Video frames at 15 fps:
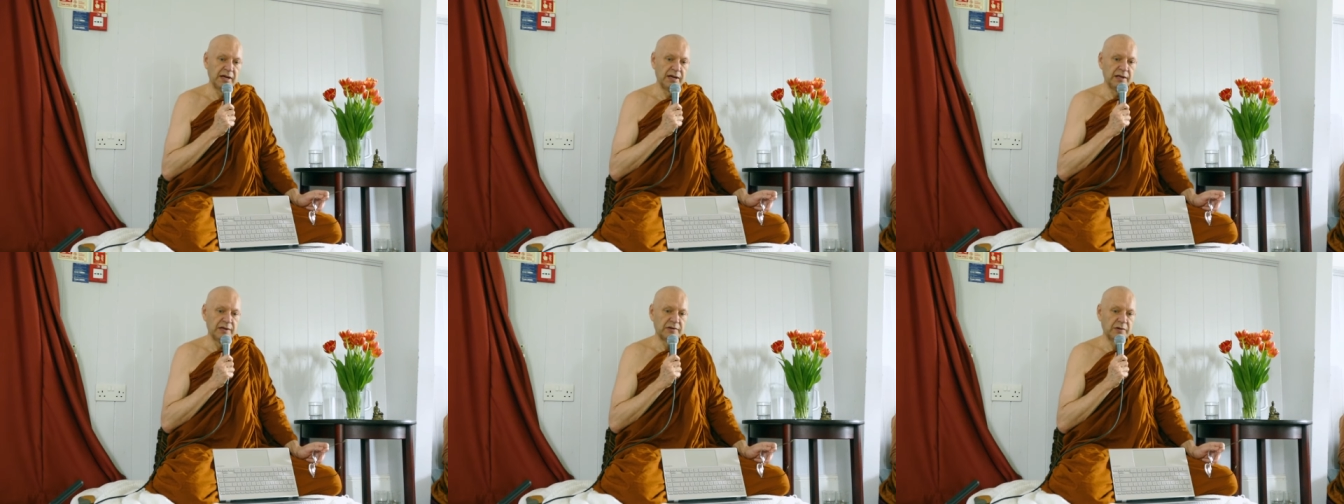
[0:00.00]

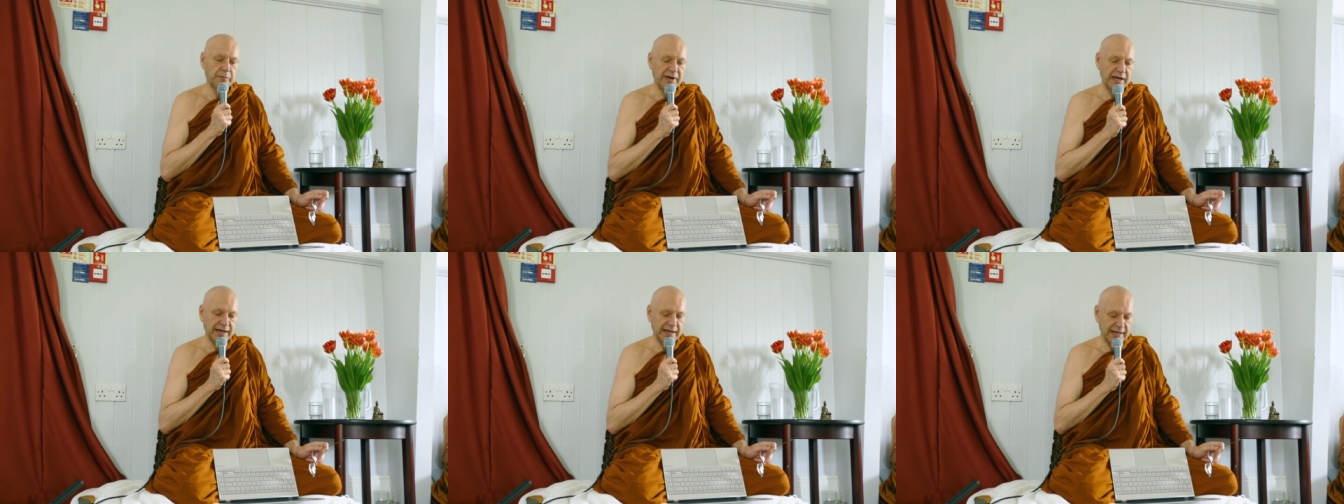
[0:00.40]
so
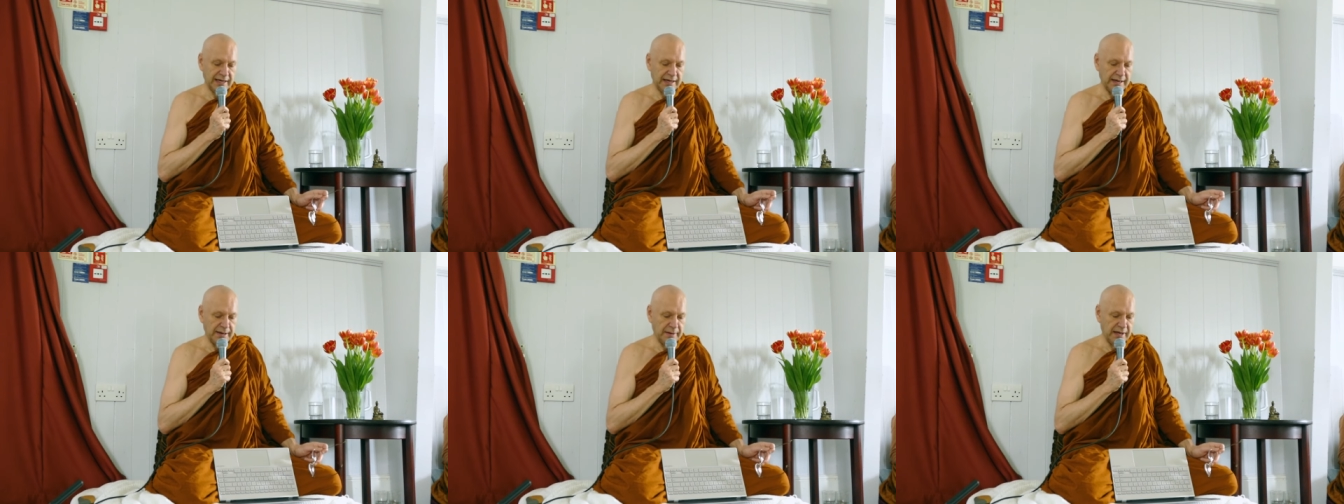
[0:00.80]

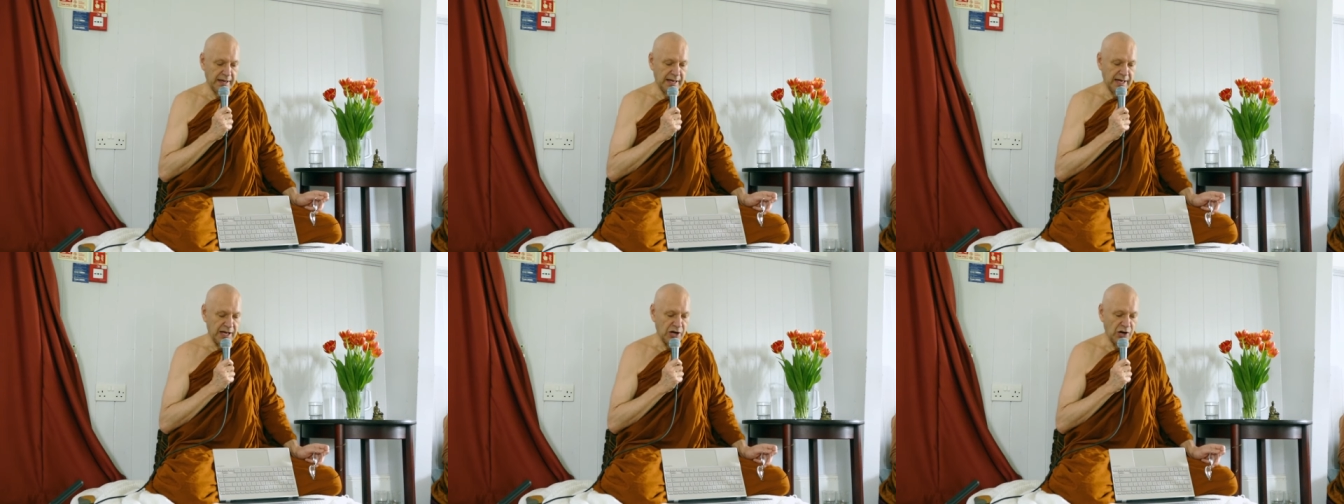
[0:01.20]
making uh,
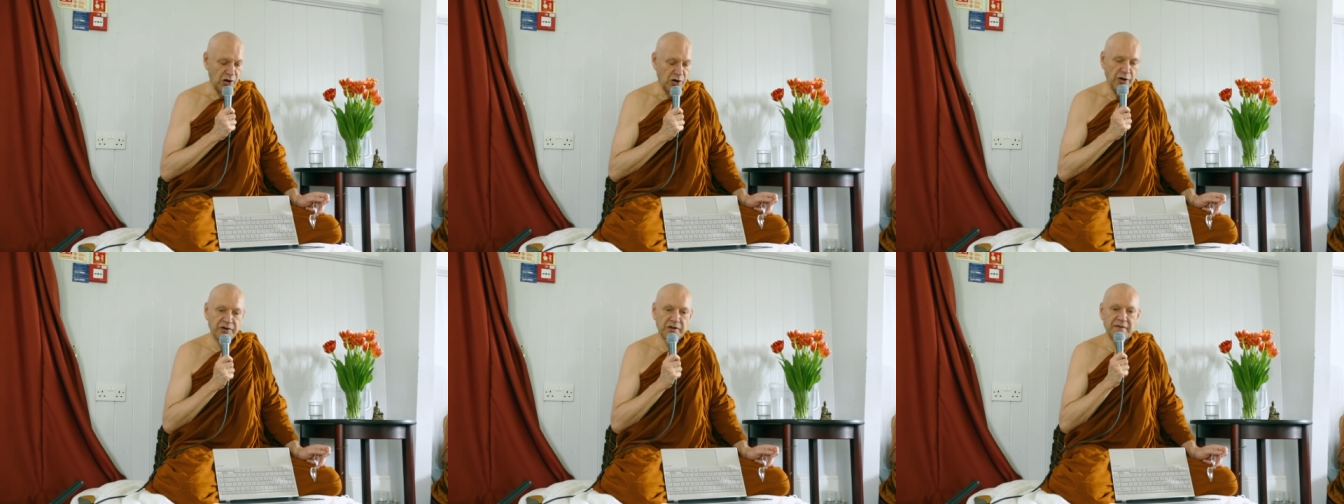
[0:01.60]
a
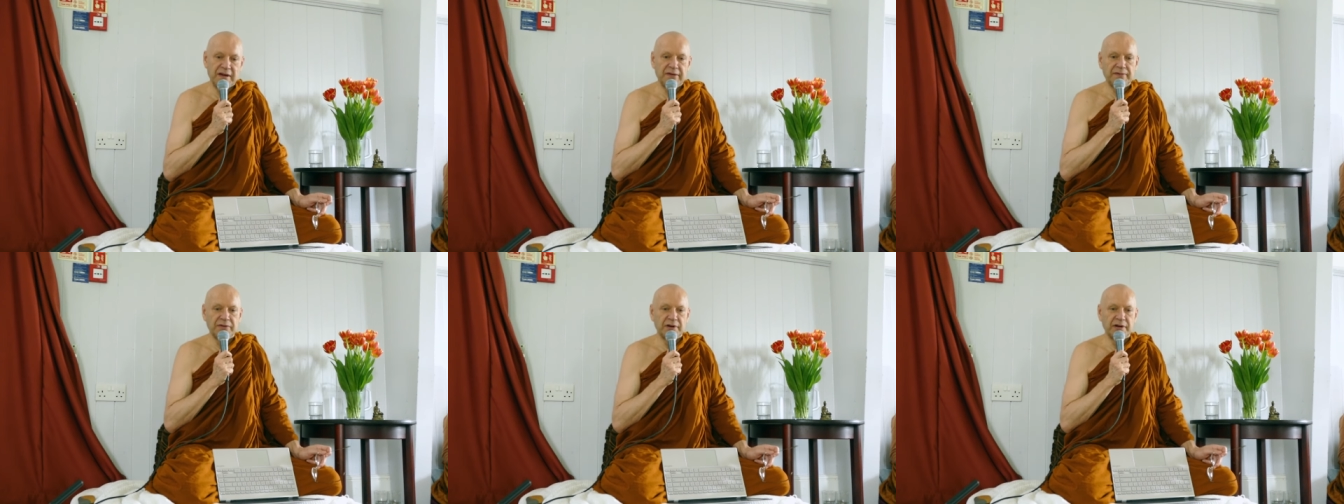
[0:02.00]
lot of
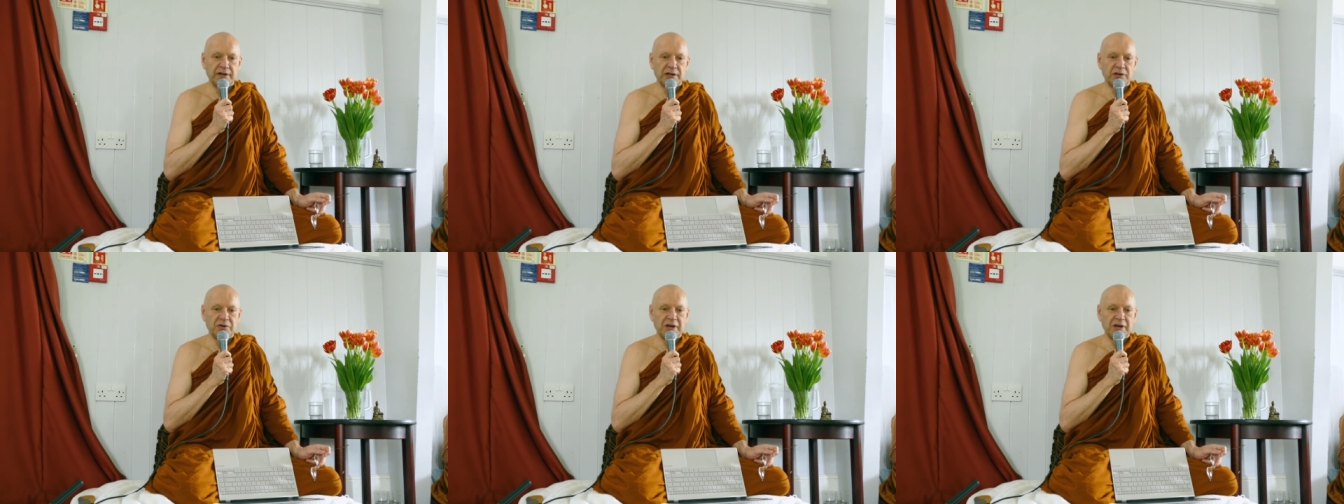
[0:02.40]
effort uh,